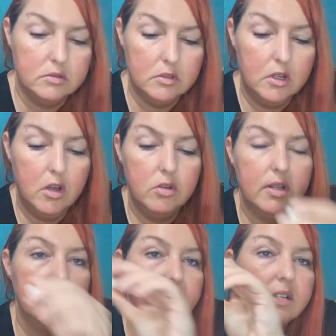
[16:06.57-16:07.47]

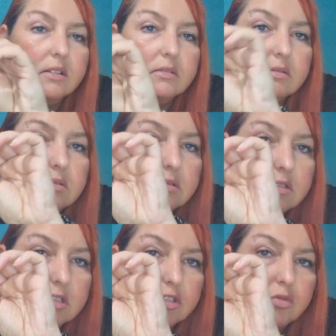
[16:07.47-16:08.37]
Howlite
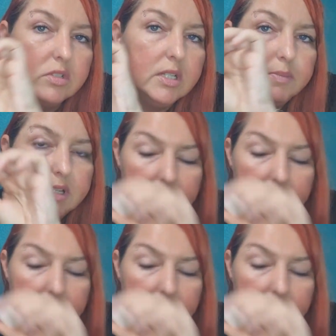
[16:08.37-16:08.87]
is going to be a